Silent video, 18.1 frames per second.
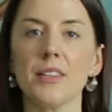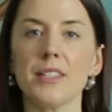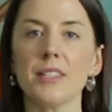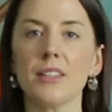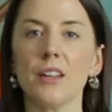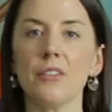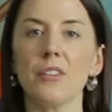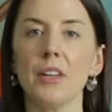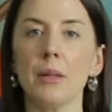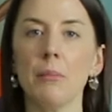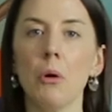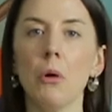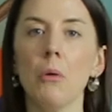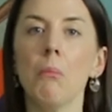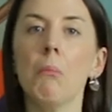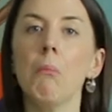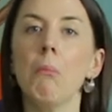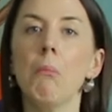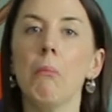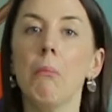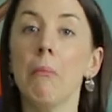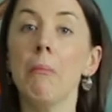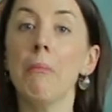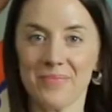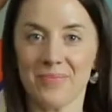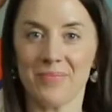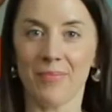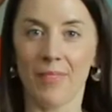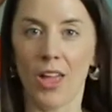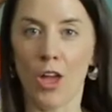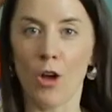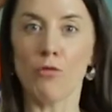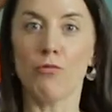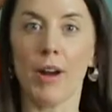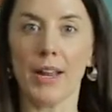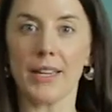this stuff anymore.
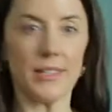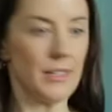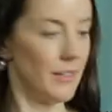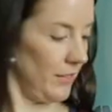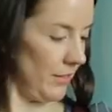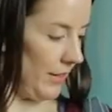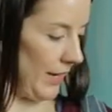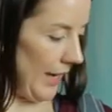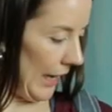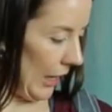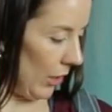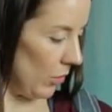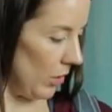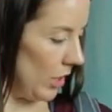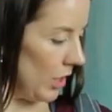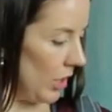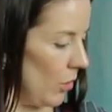Right, now,